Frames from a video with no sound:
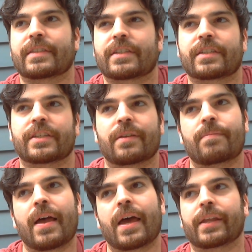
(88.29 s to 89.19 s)

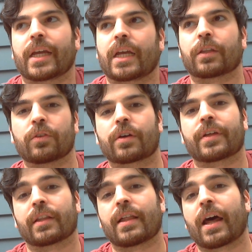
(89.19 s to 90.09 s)
cinematic look
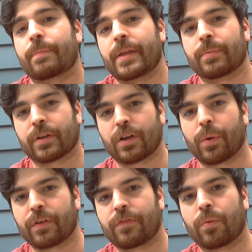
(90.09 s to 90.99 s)
that a lot of people are
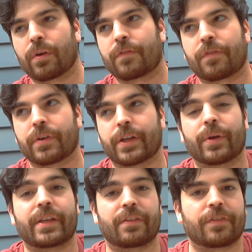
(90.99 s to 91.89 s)
going for
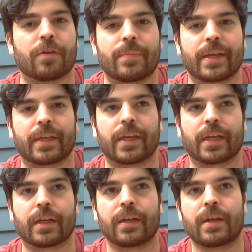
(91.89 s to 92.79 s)
indie filmmaking